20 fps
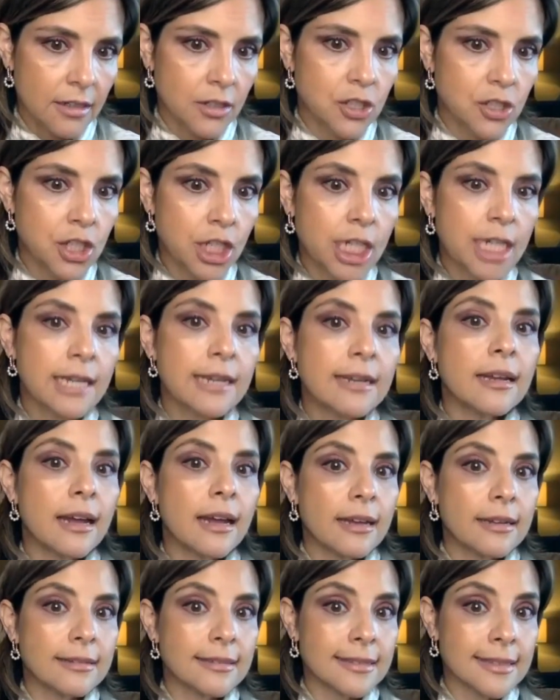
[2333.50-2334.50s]
she could
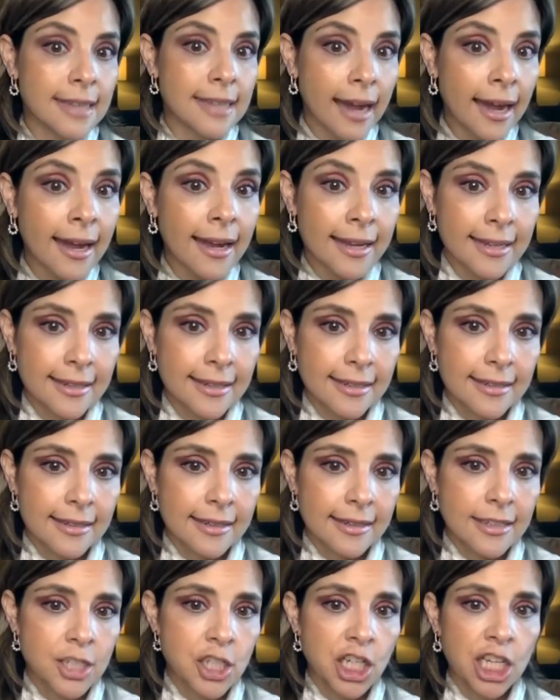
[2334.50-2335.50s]
die.
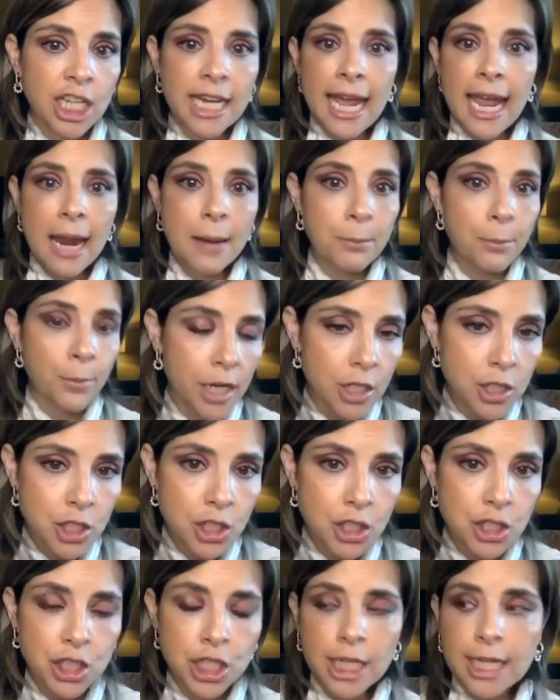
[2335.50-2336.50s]
She can hemorrhage,
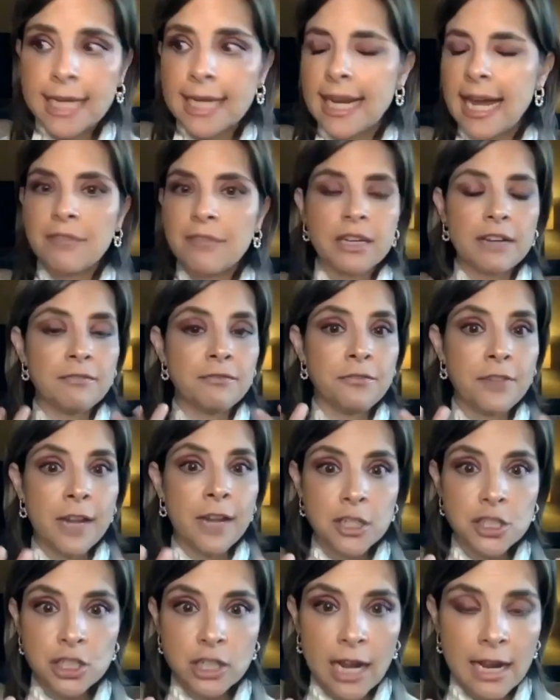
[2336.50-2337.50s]
she can have an
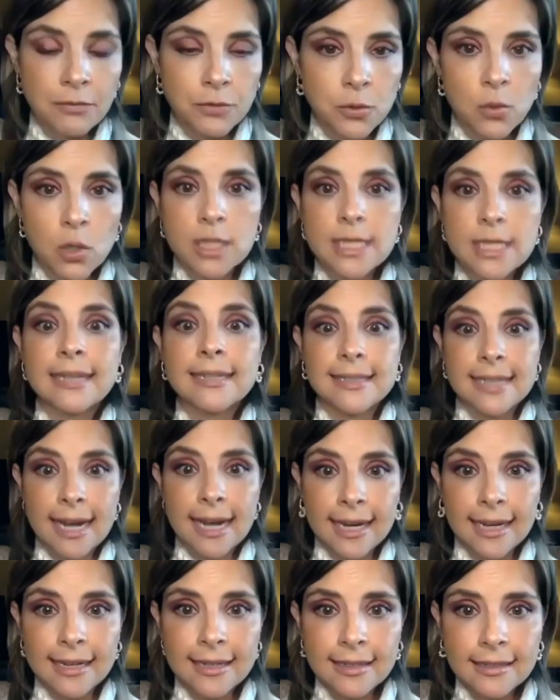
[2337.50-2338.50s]
infection afterwards and
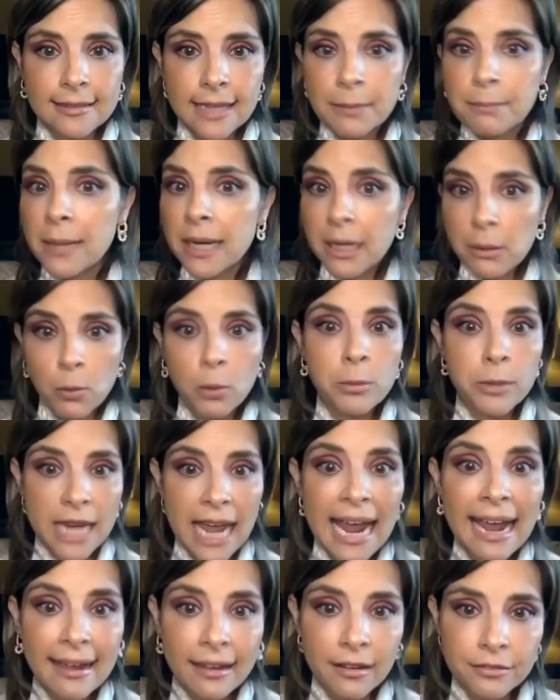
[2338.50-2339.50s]
die, like many women
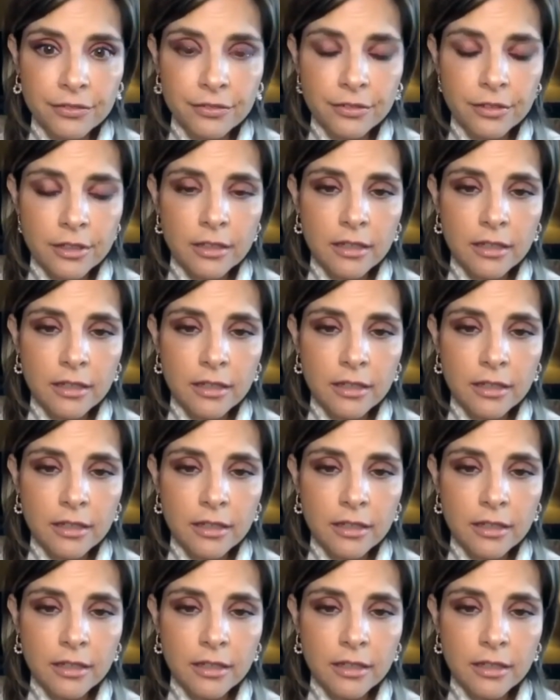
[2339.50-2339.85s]
have.